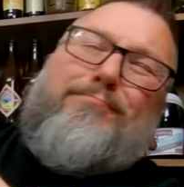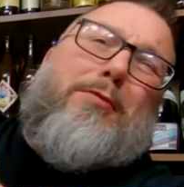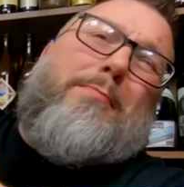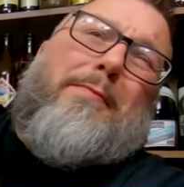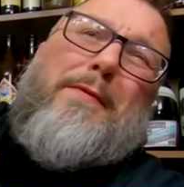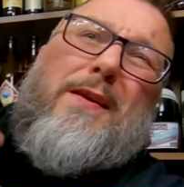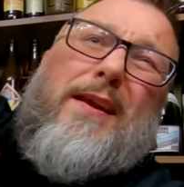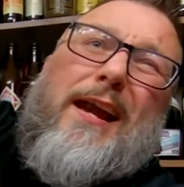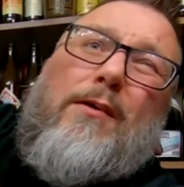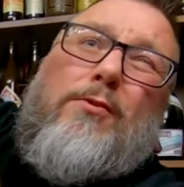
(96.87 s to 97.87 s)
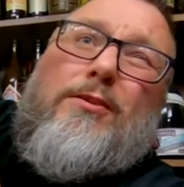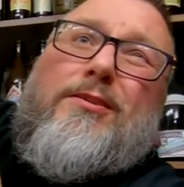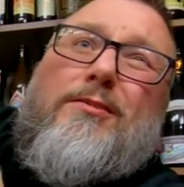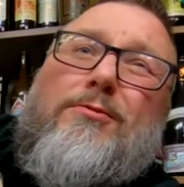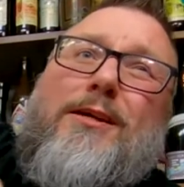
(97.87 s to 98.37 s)
probably about an hour or
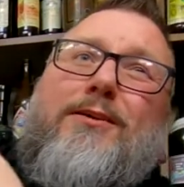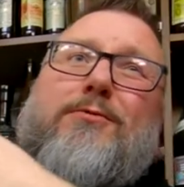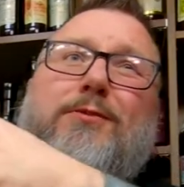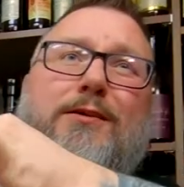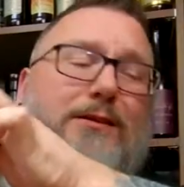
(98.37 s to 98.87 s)
so ago.